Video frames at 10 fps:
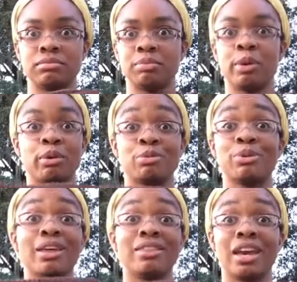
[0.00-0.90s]
pretty much put
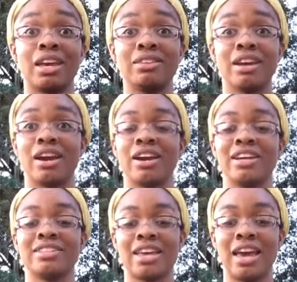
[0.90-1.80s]
anything in there,
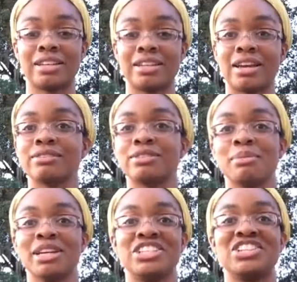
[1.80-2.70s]
it's hanging down to
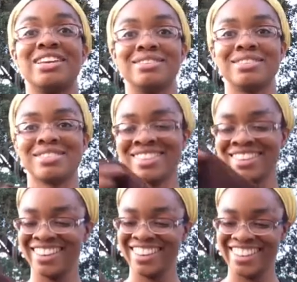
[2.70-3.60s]
my shins.
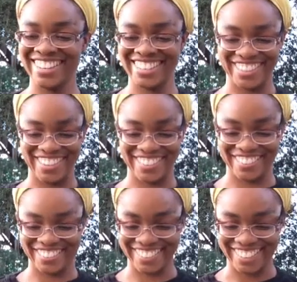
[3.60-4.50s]
So
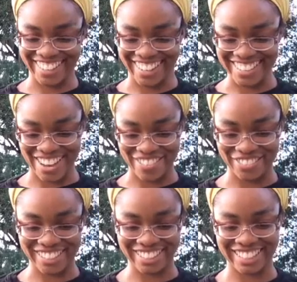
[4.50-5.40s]

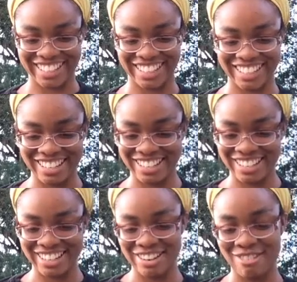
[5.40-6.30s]
definitely
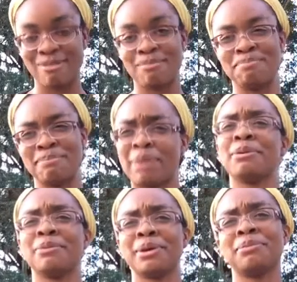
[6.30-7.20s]

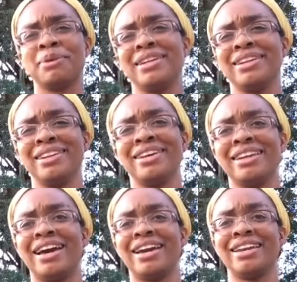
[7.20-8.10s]
maybe want to put in a
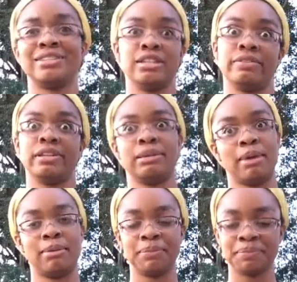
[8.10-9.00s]
lining, definitely
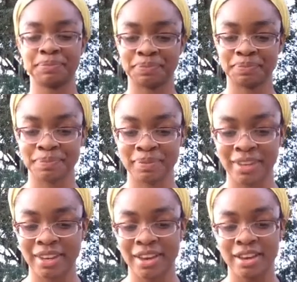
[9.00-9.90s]
maybe.
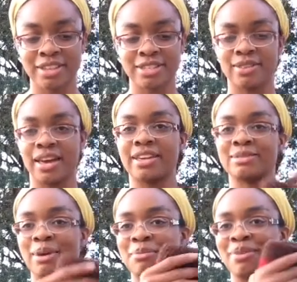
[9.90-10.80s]
So that is
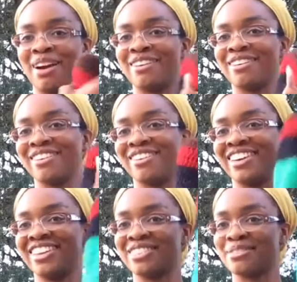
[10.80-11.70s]
my Brown Girl
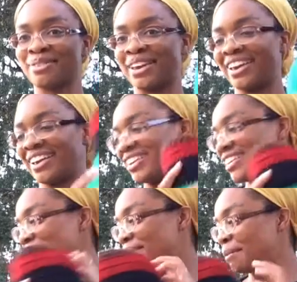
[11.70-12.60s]
in the Ring
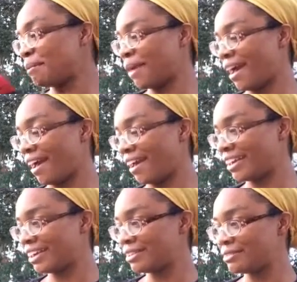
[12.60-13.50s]

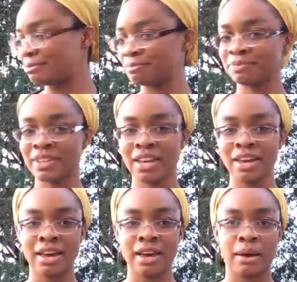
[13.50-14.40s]
bag.
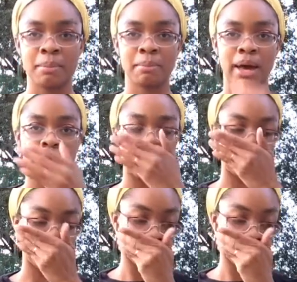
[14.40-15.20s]
My